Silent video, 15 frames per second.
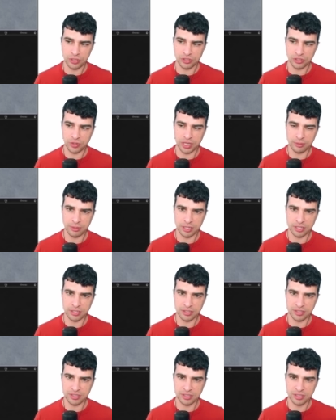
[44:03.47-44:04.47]
is okay
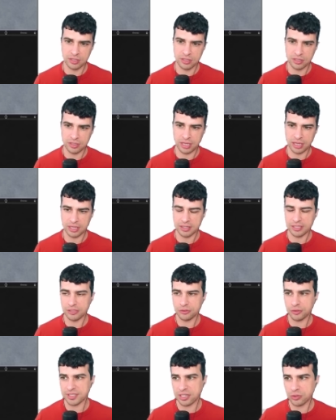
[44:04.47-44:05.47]
because, yeah, they
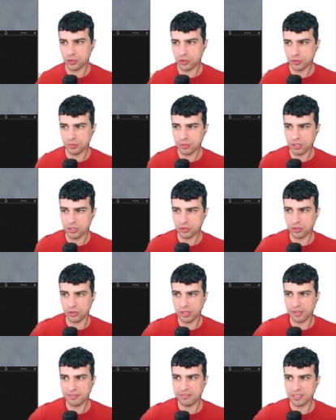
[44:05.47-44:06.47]
need to exile 2 because we
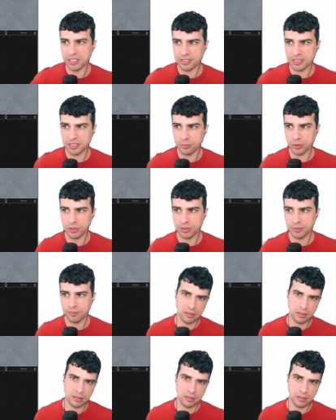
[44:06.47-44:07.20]
don't have Lava Dart anymore.